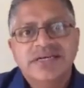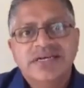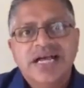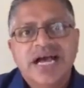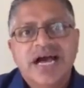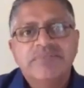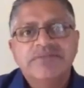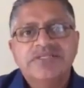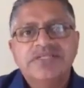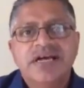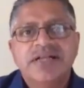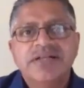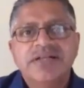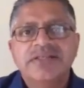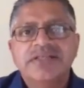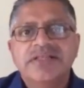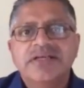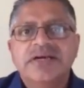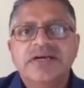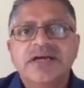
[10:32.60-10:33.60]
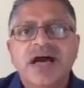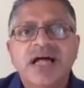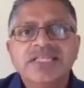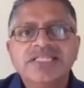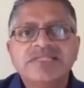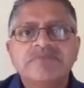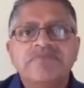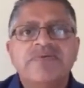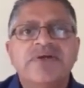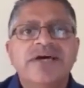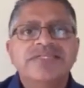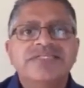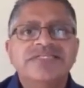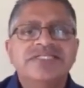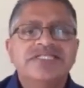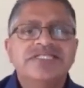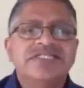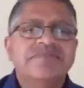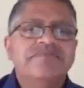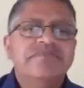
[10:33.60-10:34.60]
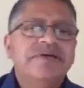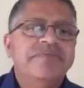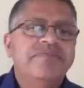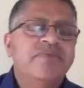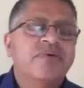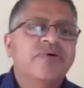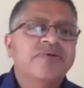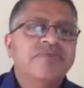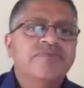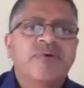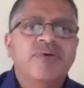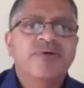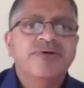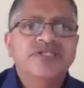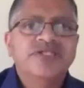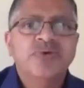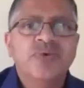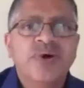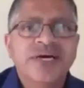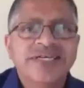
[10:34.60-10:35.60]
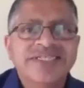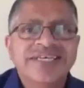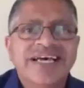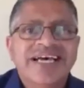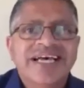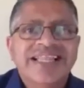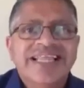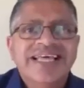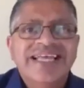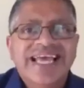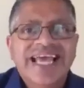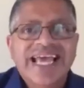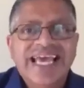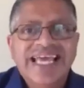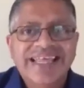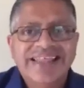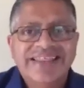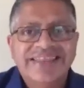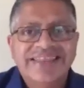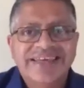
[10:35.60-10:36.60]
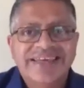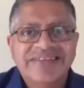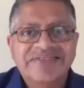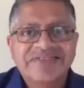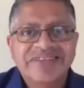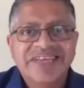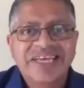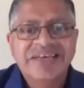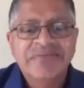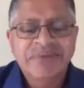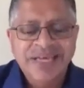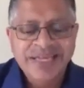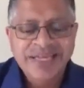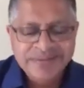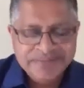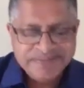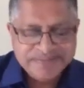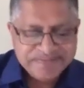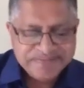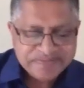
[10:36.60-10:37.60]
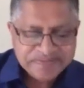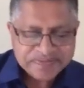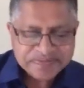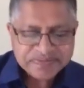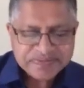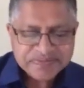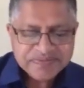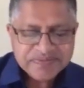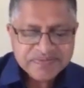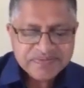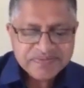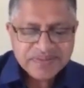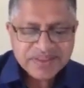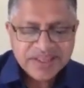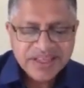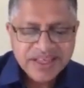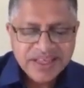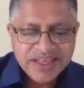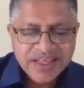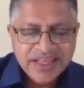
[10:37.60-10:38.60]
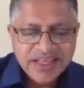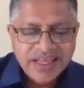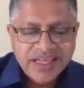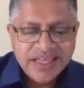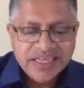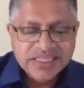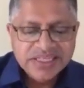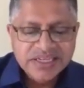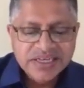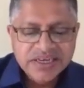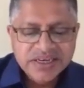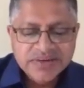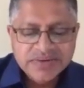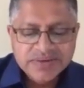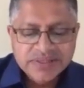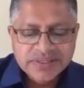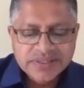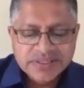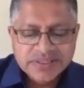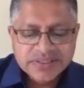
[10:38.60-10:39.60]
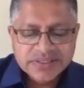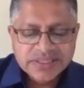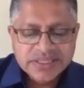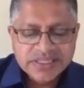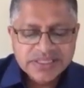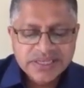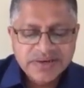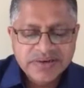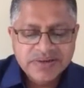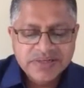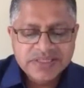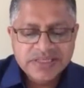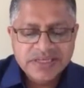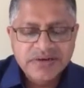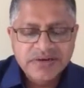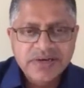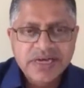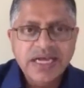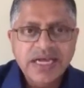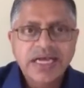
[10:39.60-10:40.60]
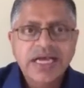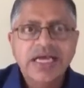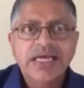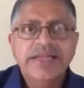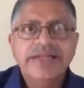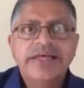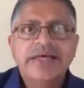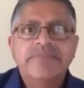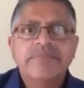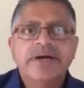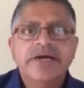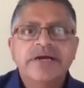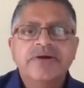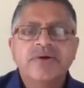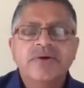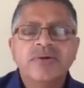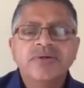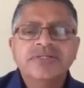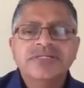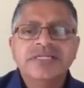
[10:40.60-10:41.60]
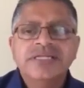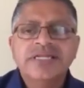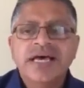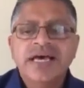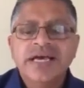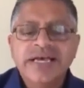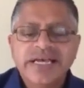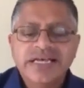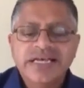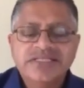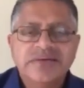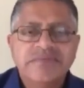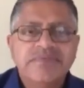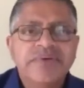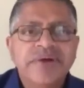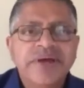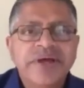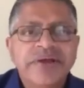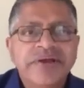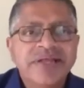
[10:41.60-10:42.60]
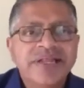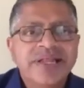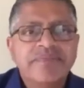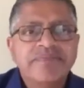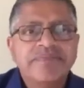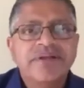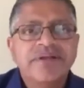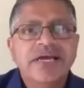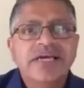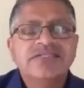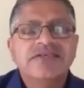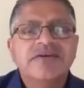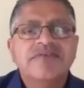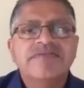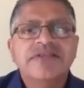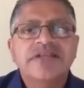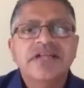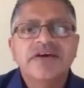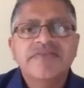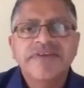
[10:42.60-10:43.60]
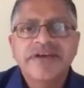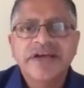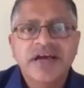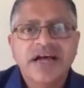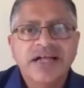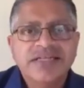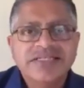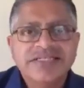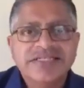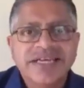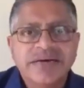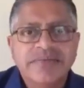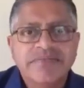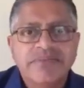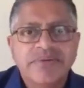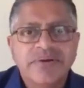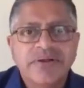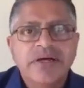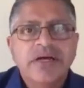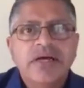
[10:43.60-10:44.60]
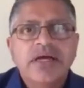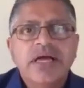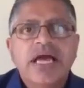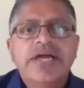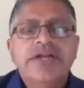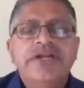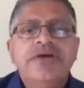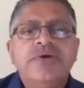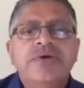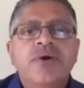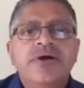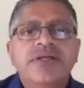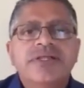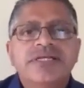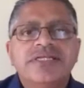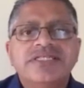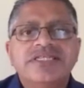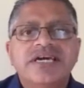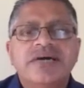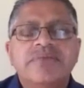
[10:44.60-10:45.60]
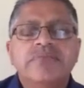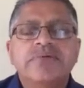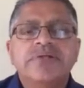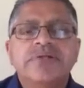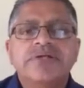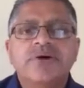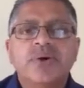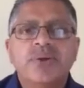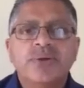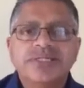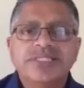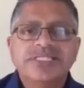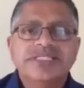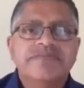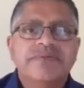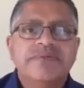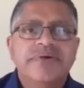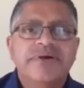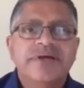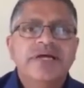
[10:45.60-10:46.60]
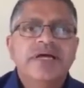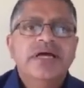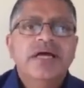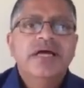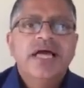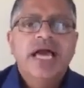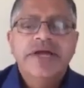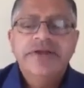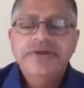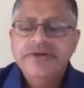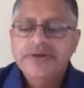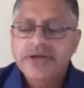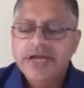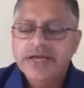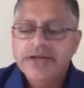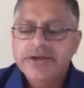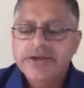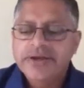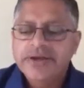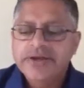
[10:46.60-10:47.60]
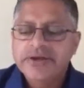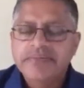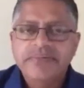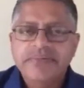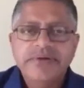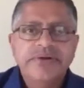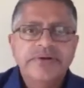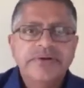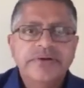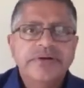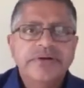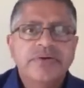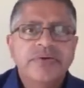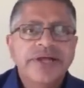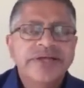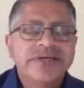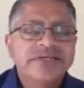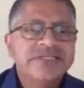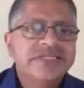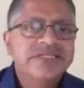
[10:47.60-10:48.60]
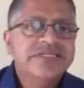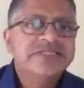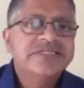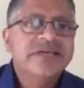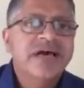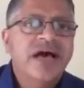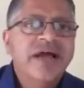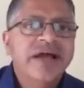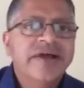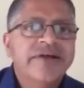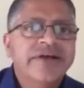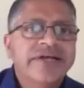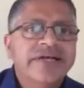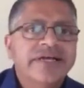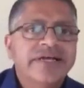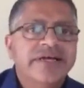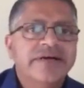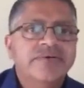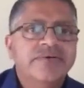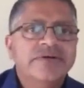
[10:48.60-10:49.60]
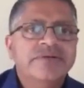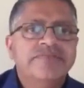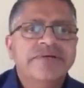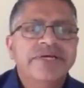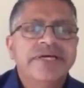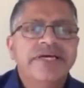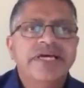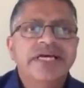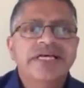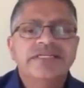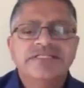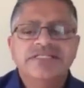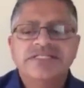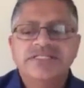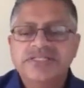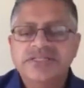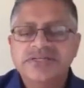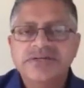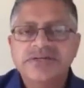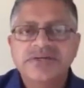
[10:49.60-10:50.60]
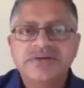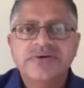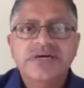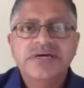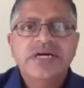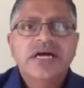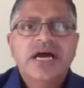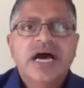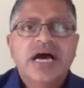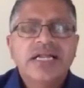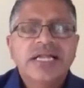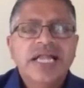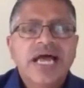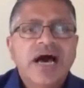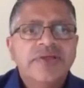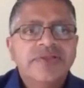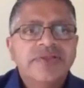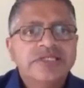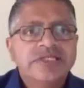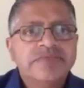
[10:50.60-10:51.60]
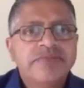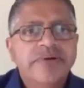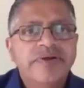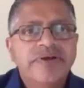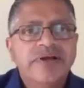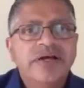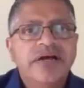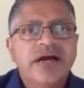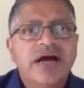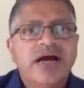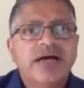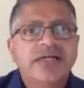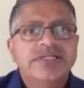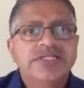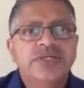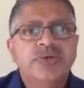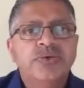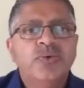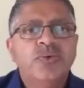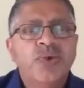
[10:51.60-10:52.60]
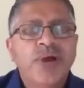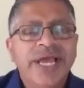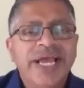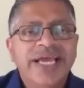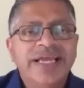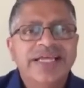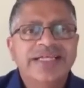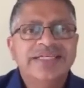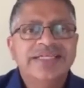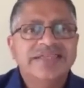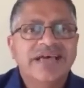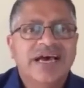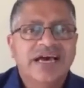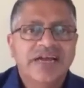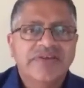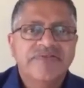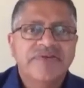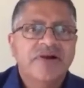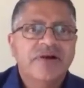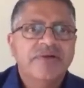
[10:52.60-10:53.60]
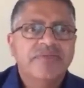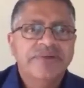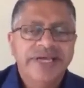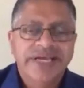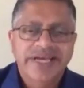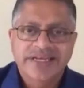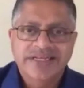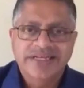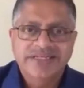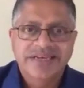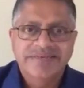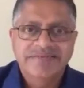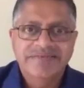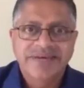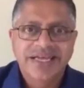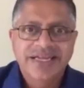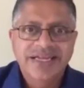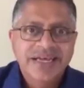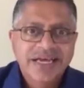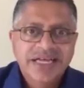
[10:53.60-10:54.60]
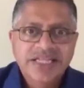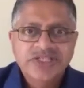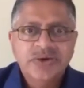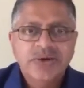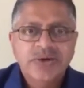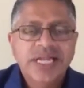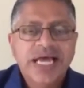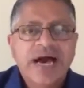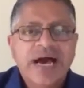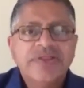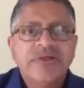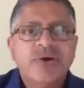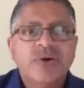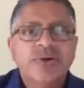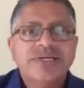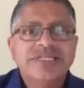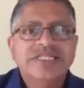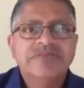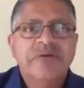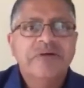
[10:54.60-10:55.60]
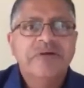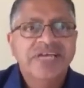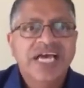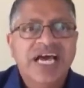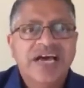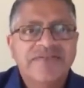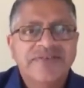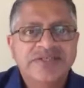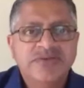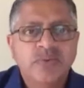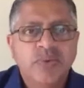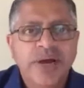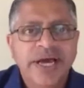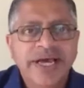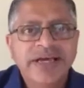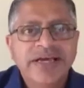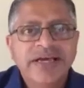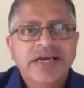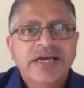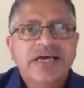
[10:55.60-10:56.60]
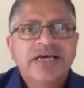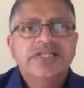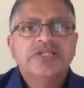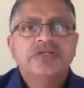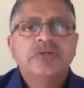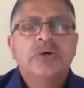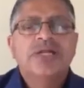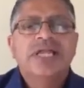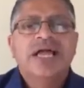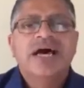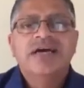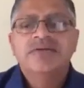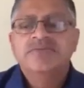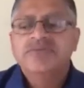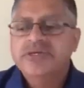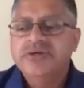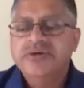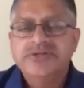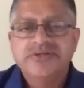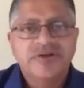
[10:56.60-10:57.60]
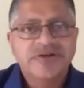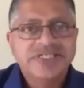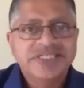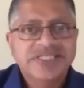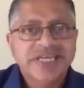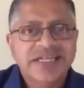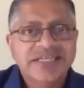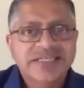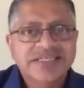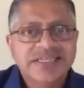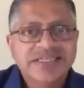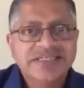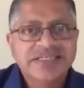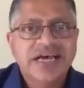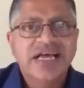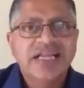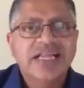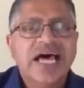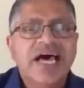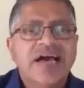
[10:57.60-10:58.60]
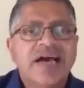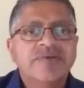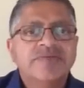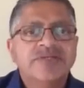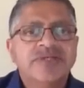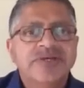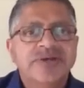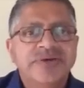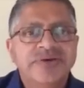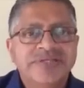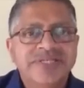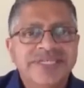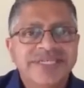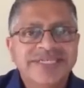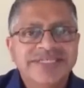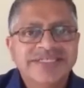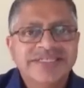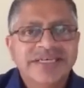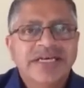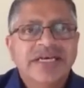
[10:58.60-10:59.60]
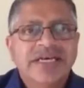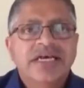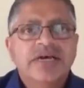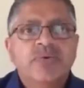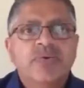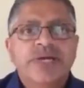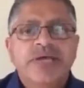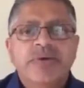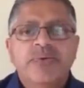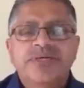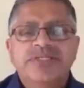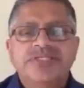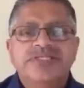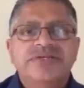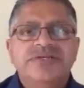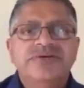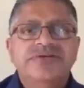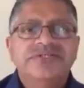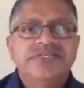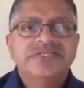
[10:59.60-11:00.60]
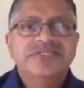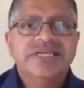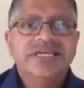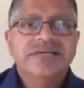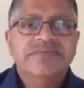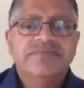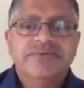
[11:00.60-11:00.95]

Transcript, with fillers: I'm telling you, that God's presence should be more important to us than anything. Amen. Amen. So, so, so, and my goal tonight is to bring you to that place of loving God's temple, and you are the temple of the Holy Spirit, and your and your your greatest desire it would be is to allow the Spirit of God to reign inside of our beings. Amen. To allow the Holy Spirit to have His way, to allow Him to use our senses, allow Him to use us when He wants to use us mm-hmm.